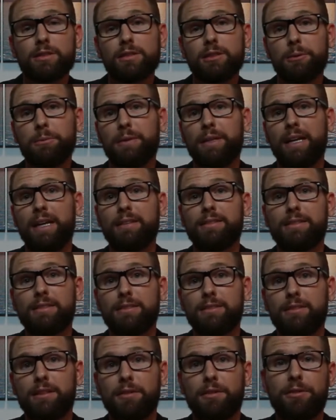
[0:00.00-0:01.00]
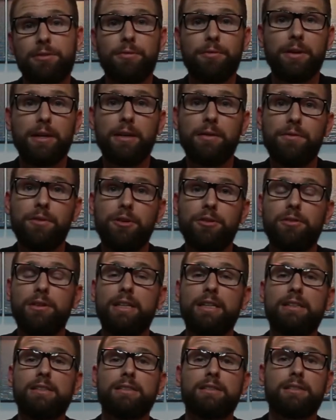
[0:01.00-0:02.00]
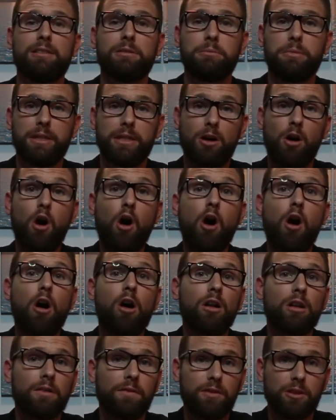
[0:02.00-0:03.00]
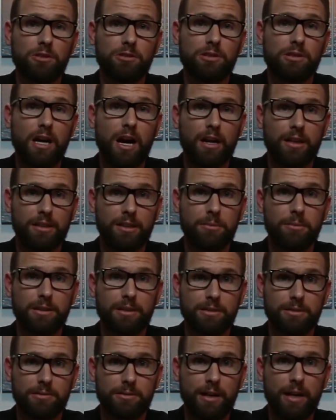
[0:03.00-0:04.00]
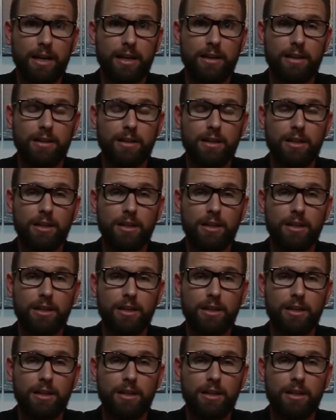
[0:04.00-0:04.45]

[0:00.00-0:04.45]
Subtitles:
in some cases the 3 of you, need to submit all of those documents, right?